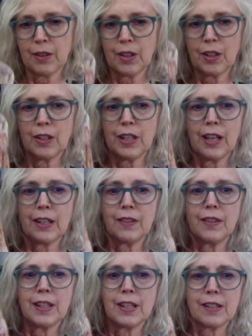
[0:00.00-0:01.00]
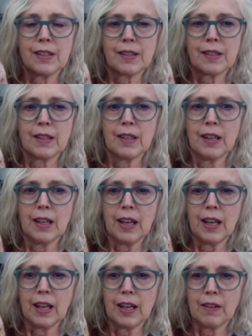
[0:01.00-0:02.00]
created this,
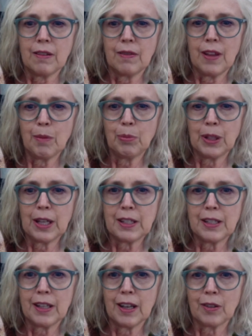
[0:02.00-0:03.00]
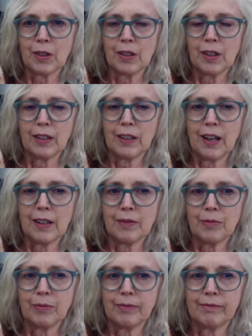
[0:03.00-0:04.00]
and they played together a lot
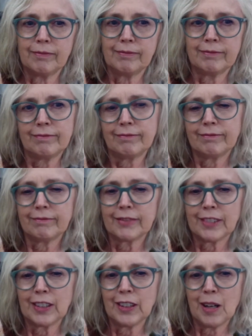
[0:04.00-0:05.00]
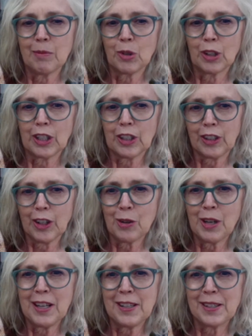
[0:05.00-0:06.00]
more
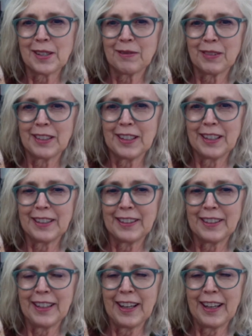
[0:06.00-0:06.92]
cohesively, and